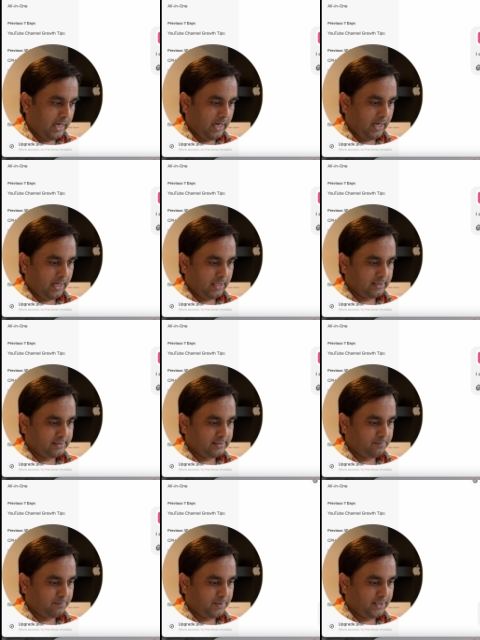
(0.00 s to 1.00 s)
and
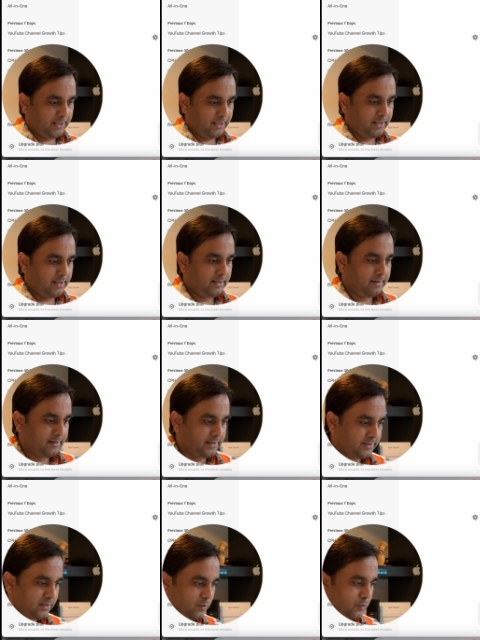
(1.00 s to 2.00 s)
simply
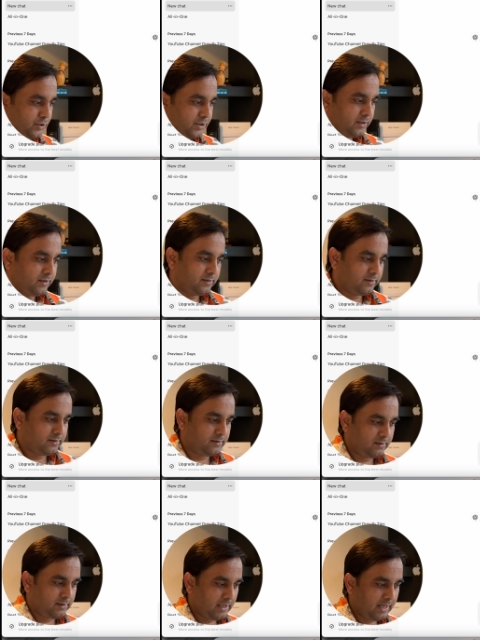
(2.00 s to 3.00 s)
raise the question
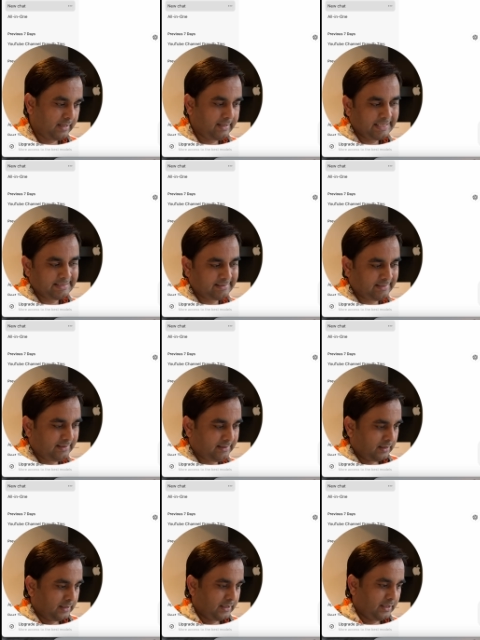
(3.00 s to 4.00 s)
and let's see.
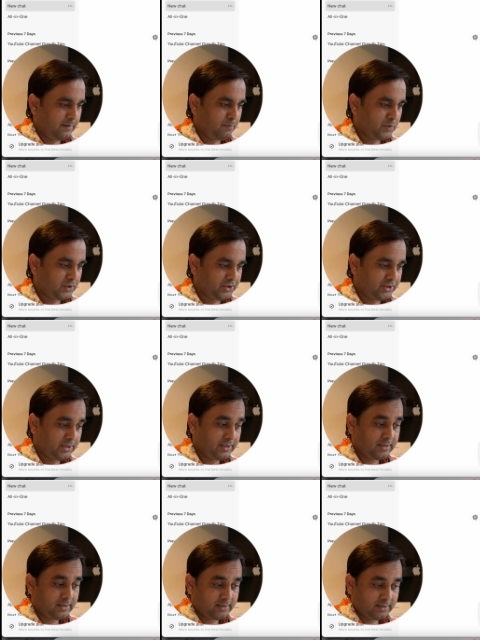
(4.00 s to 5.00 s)
I can merge
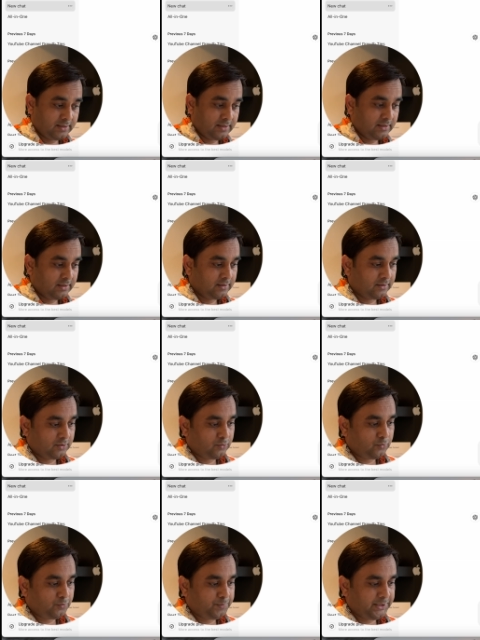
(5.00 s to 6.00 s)
the
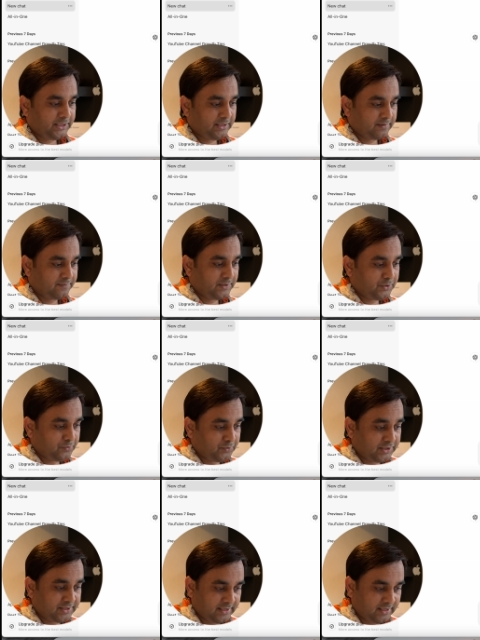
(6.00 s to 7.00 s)
two P D F into
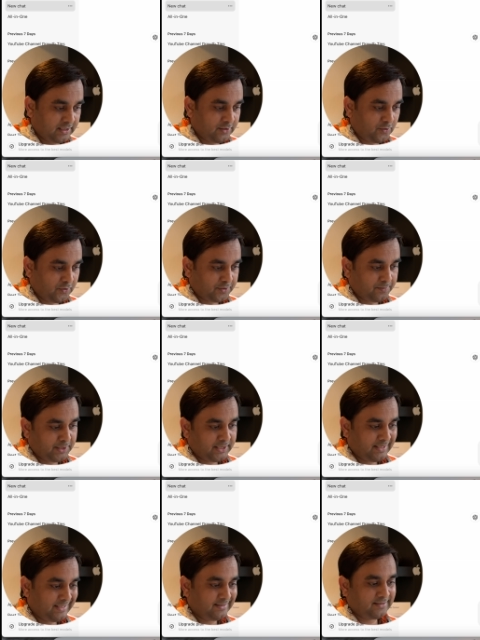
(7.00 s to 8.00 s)
the single
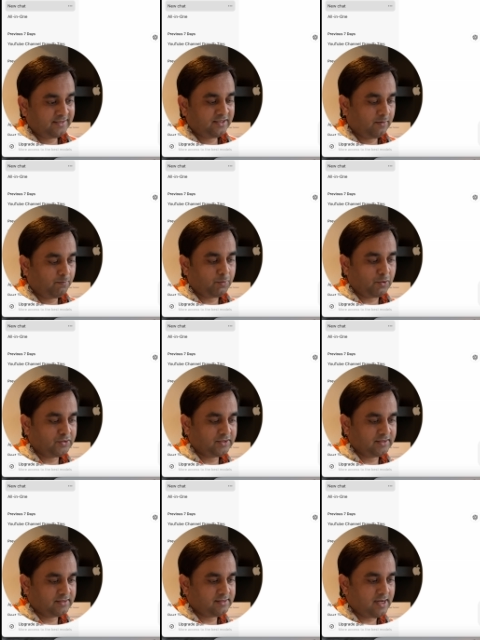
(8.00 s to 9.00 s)
document. Let's the
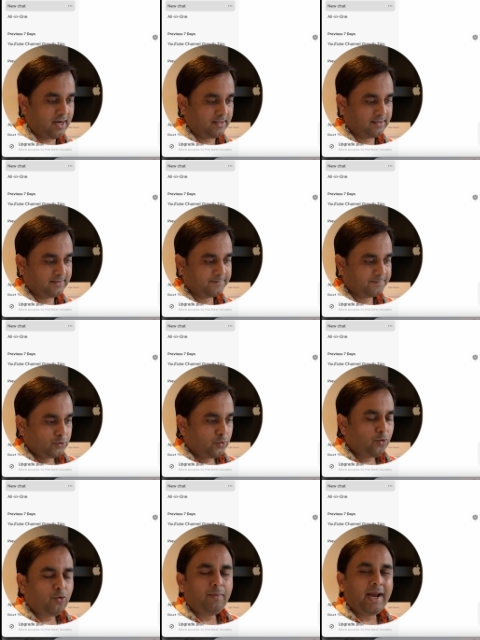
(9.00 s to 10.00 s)
process start. So
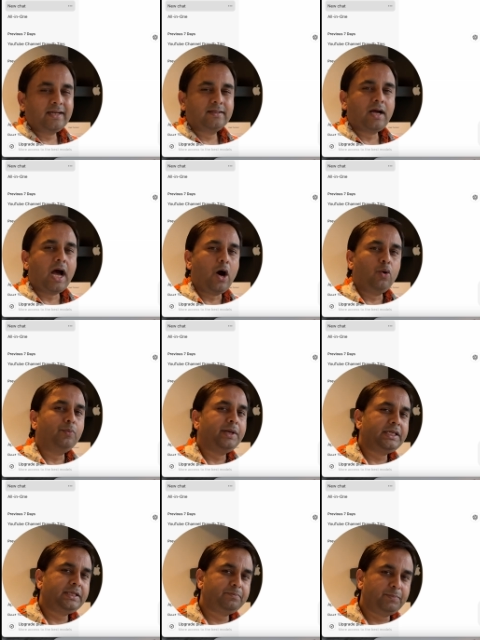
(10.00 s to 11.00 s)
no matter how
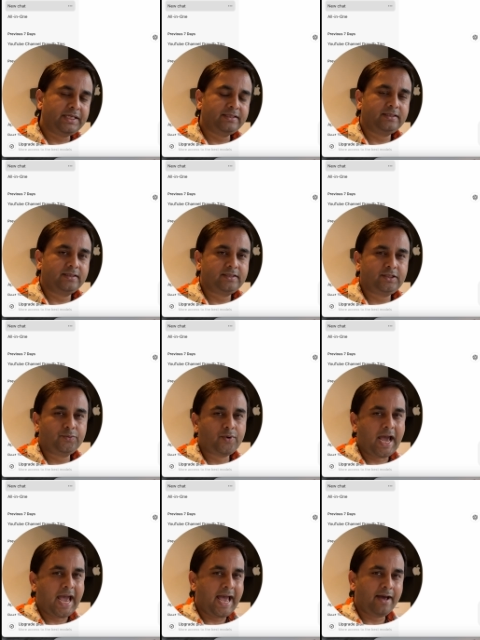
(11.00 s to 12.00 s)
many pages you
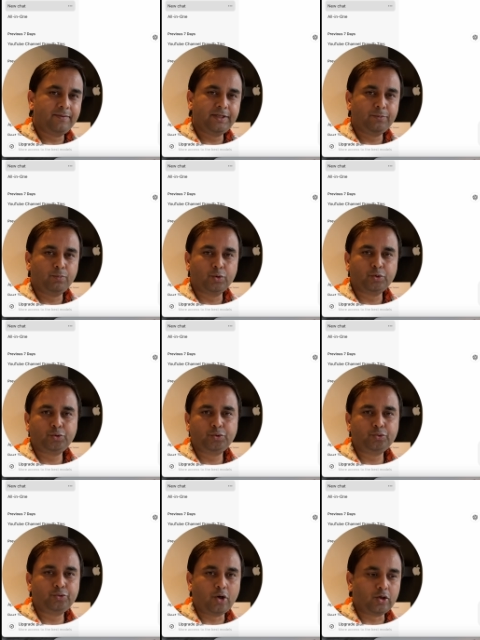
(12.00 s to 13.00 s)
have in both
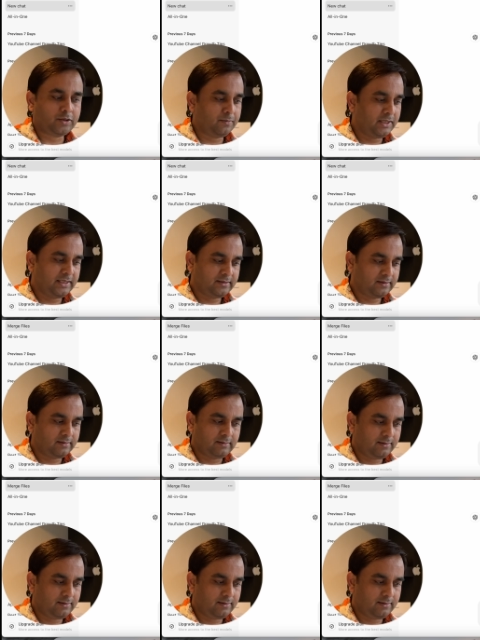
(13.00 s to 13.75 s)
two documents,